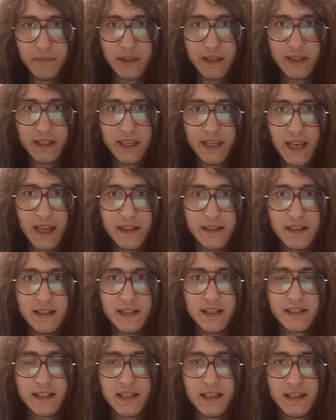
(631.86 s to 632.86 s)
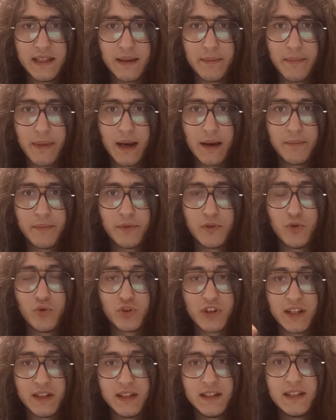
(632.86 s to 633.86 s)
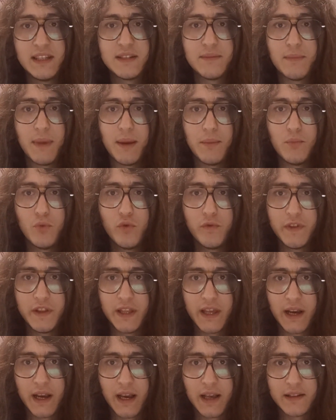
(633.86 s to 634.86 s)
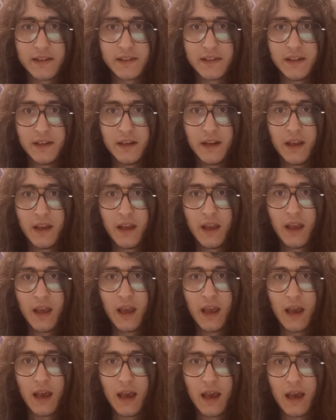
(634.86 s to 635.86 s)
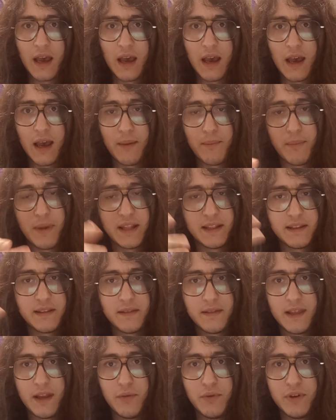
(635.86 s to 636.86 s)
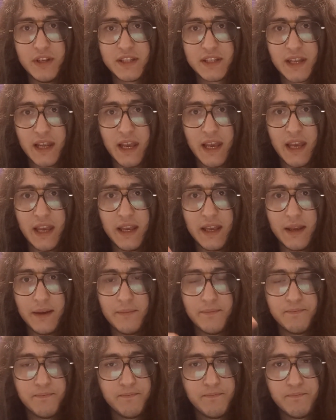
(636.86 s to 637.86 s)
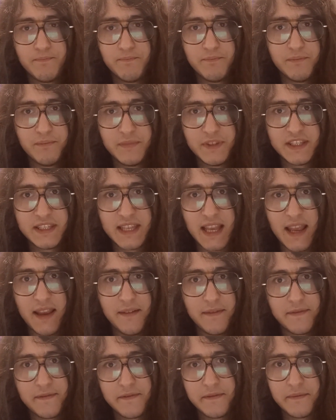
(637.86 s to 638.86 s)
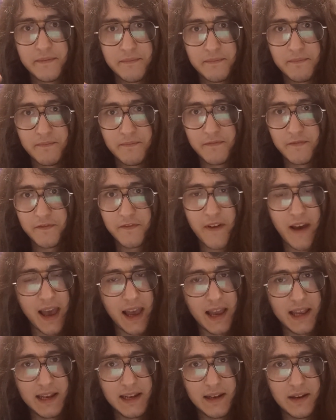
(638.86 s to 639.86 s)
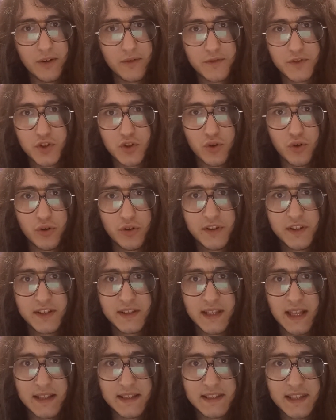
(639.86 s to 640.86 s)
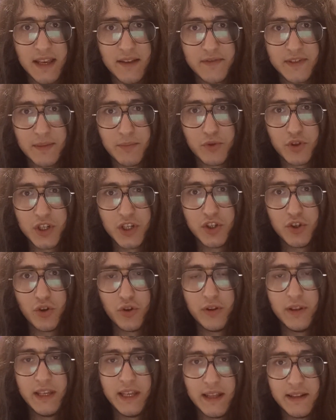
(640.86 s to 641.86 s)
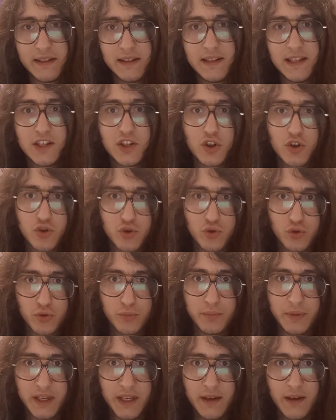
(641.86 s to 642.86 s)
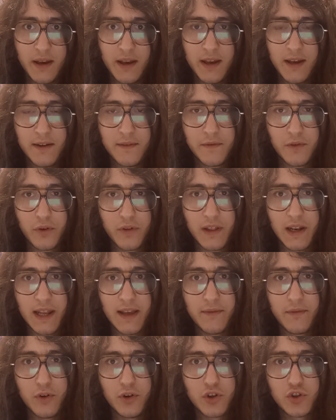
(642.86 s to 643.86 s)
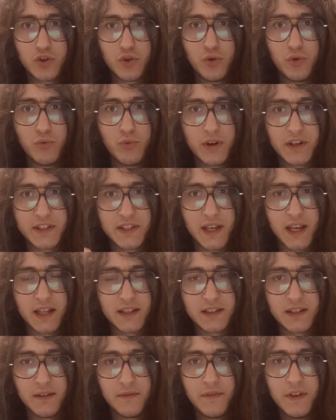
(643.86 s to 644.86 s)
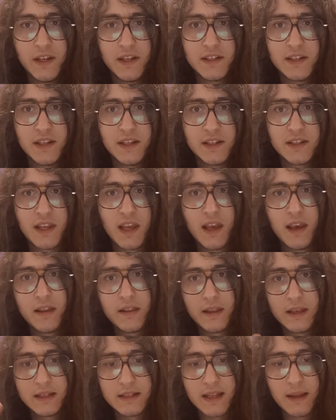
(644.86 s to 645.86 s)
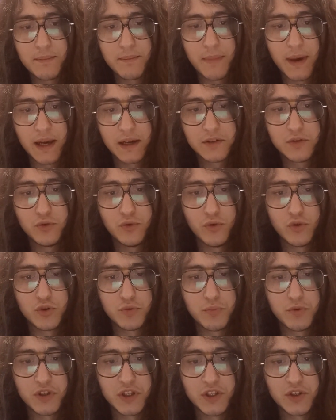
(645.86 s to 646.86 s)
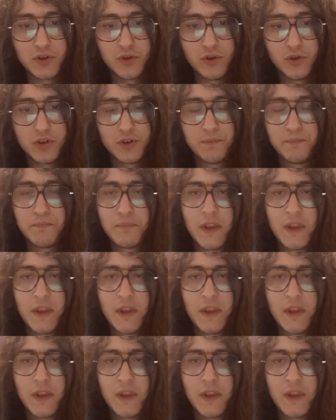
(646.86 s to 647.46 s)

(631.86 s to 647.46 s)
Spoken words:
the entities in the map, those entities may move in the cutscene, but there is a save file of sorts that saves the position the entities should be for the level. So once the cutscene finishes, they snap back to those positions.